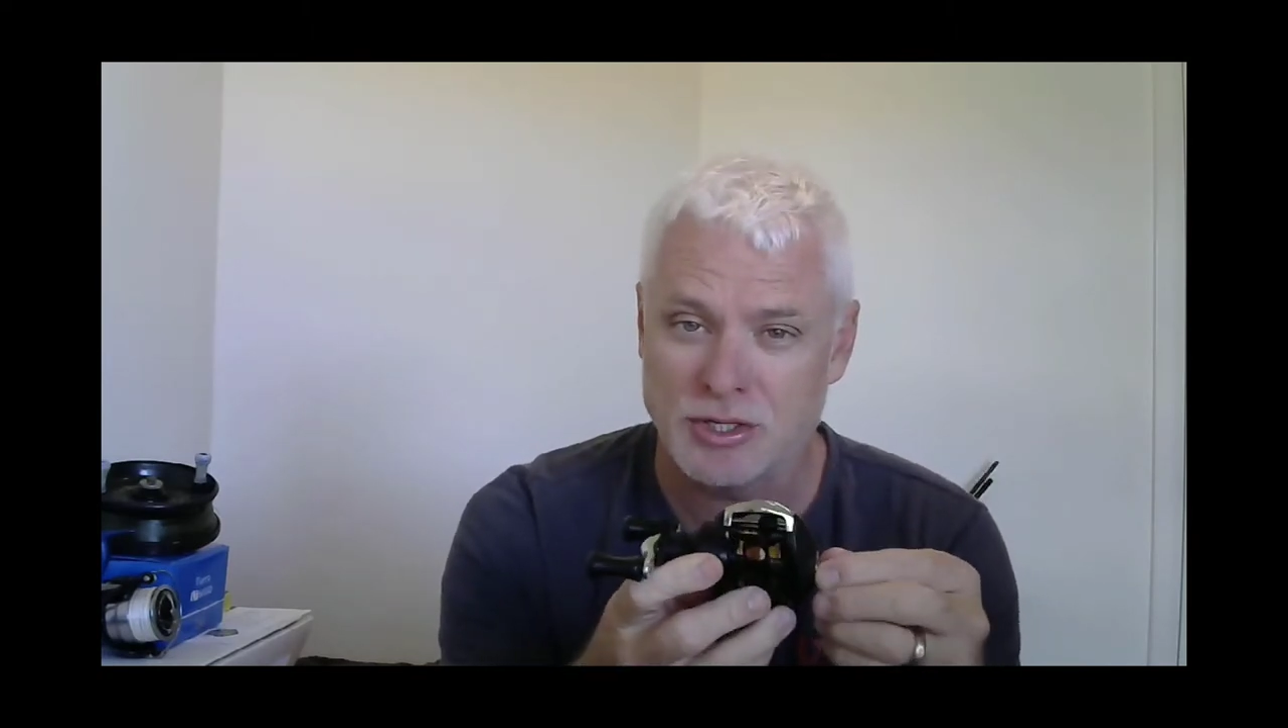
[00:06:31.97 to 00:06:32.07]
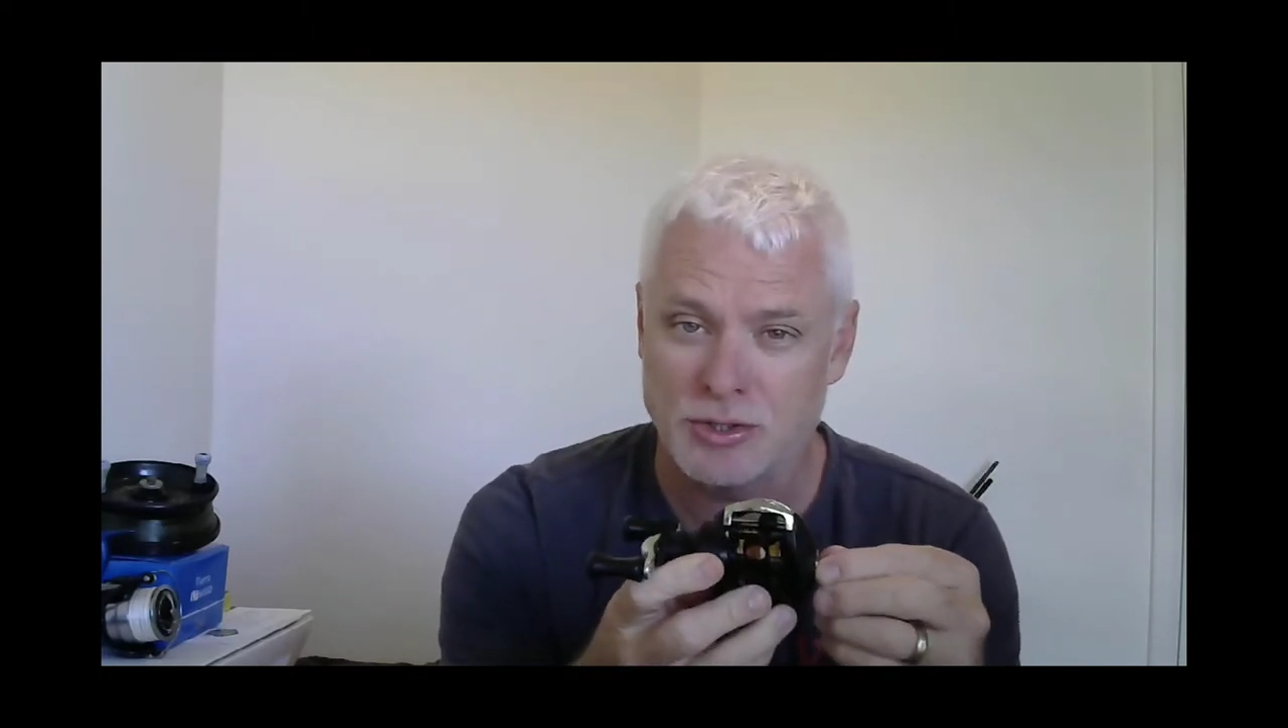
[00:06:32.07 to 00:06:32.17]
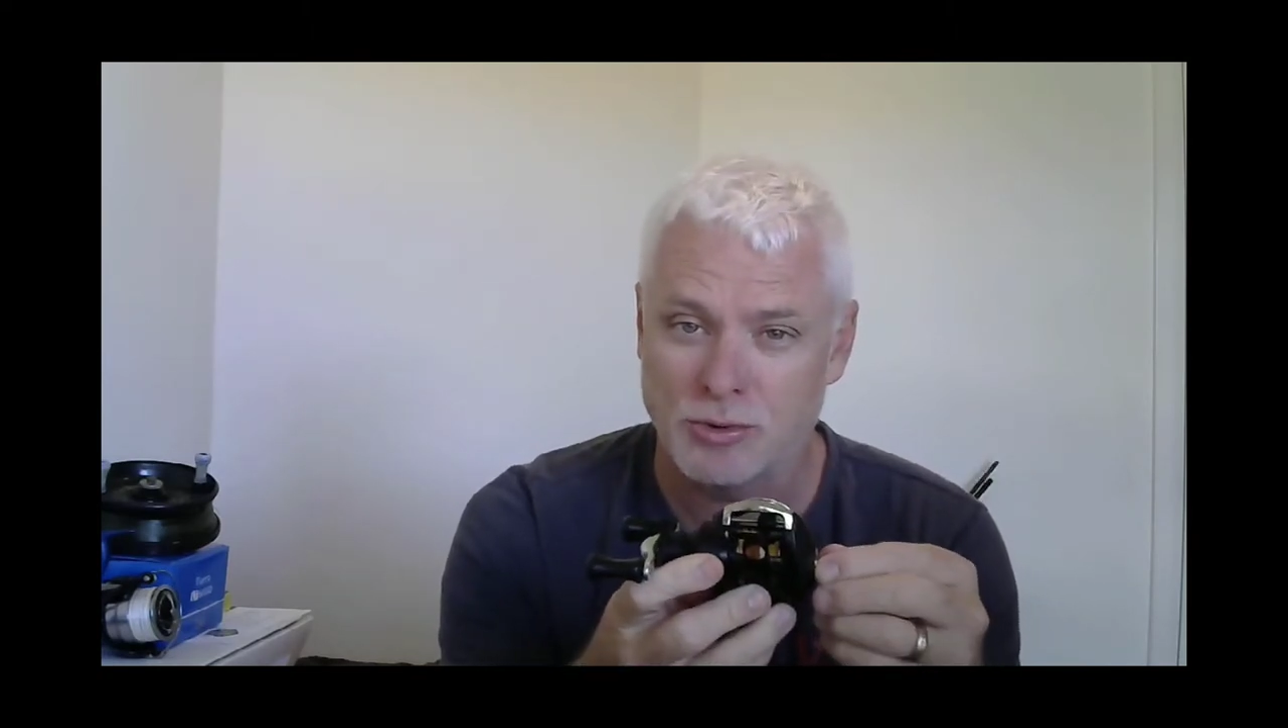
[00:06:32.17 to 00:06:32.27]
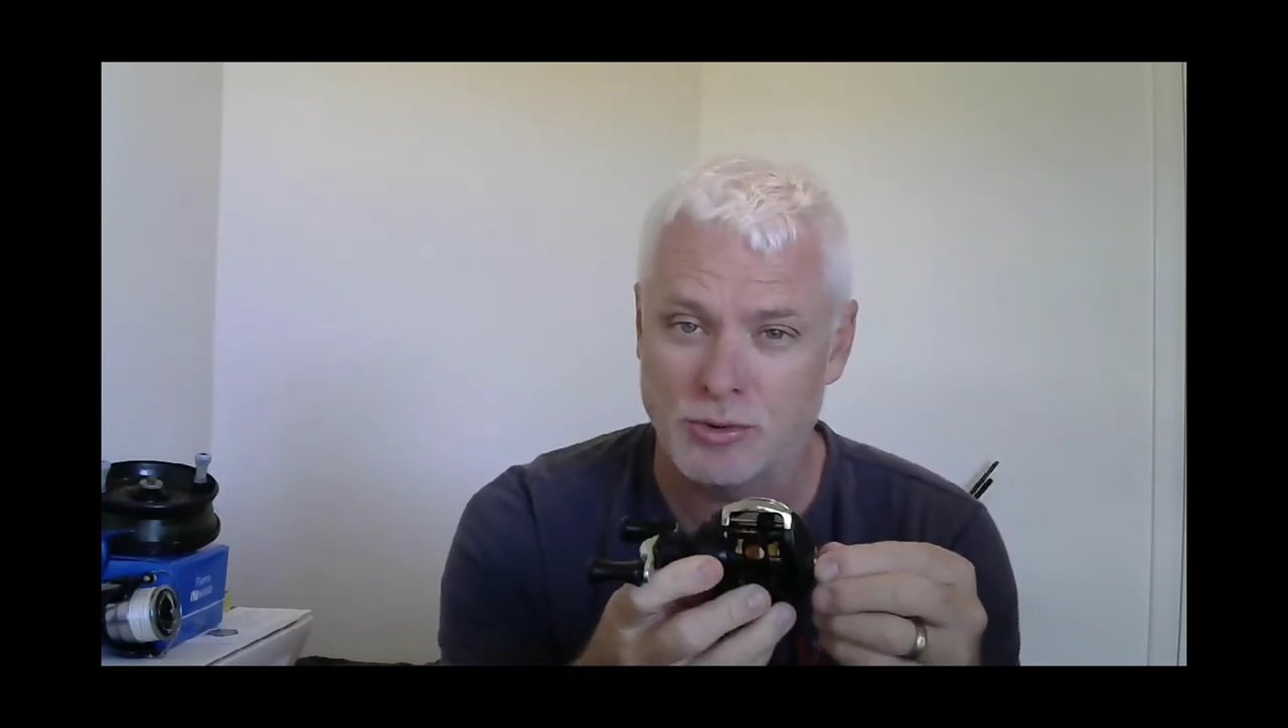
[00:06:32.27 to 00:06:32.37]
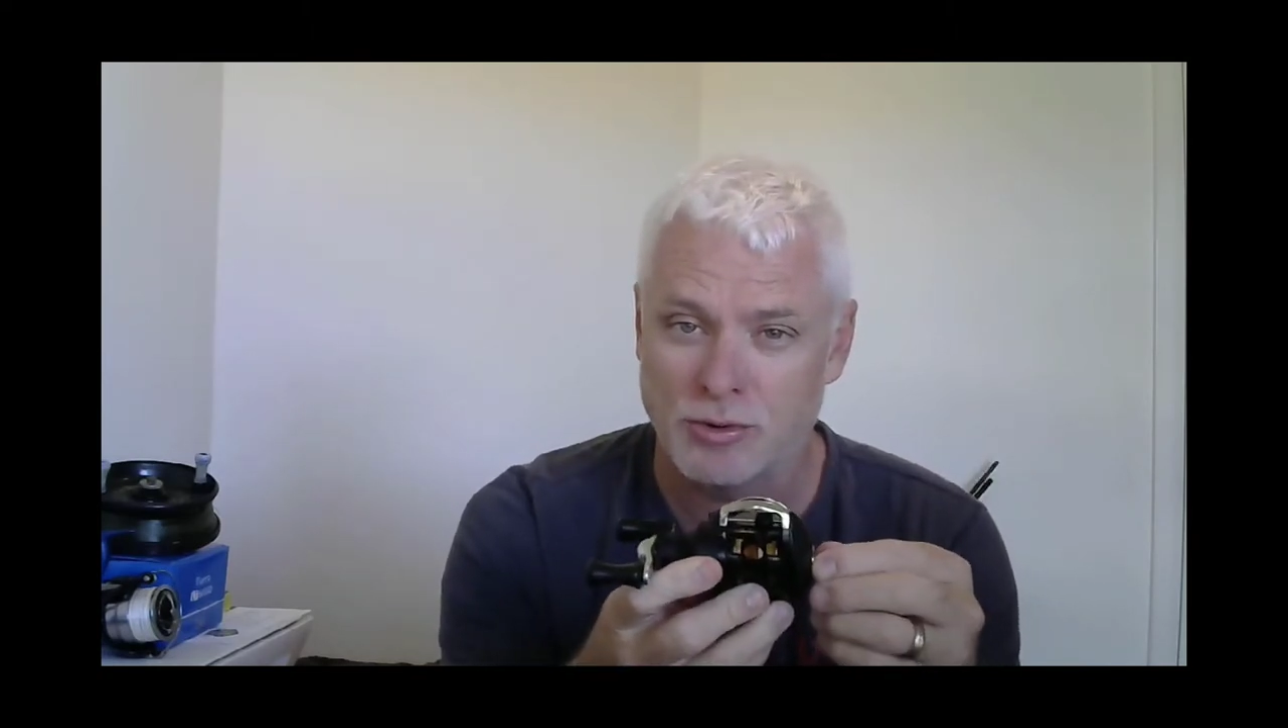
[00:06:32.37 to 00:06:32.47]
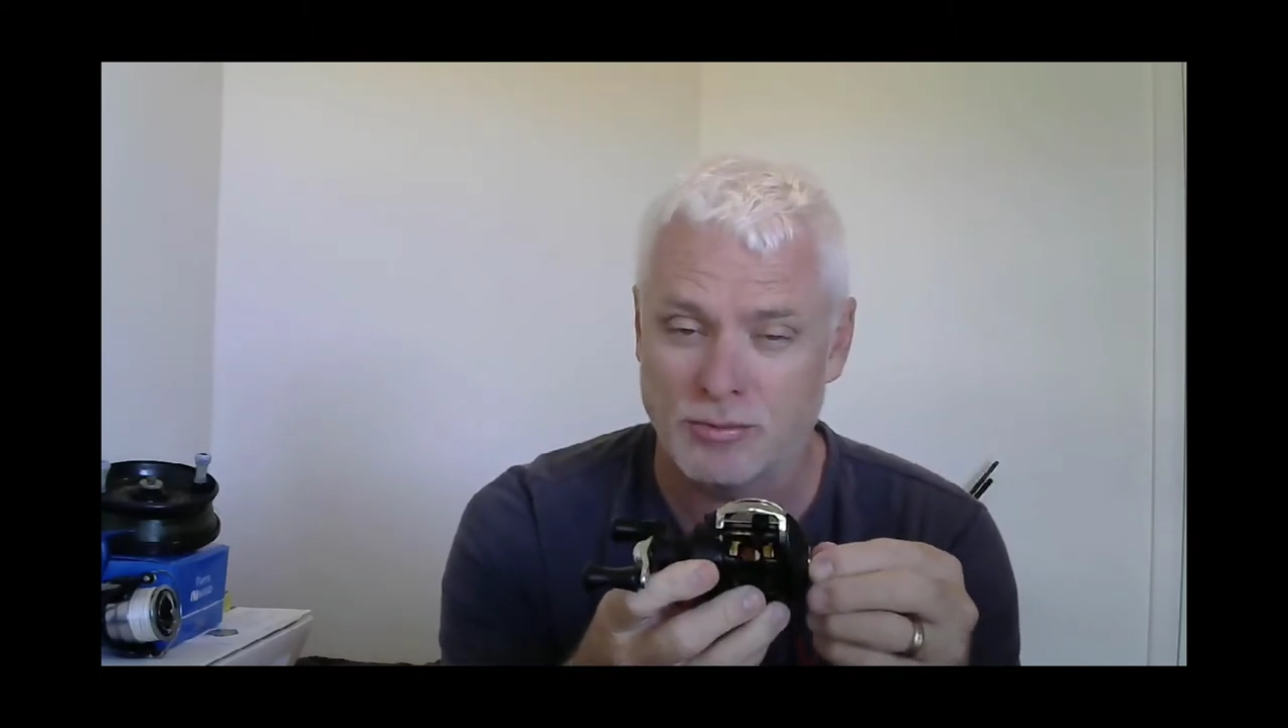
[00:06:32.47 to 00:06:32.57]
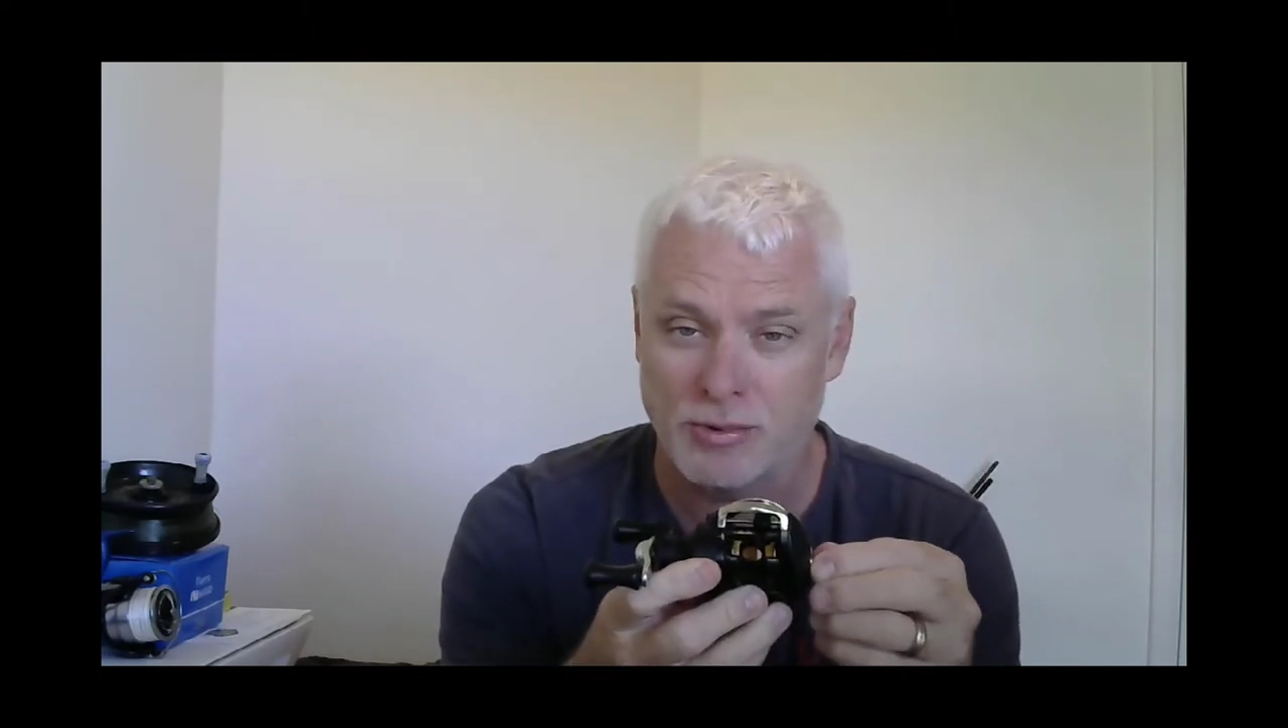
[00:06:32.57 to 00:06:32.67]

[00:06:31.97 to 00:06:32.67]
to your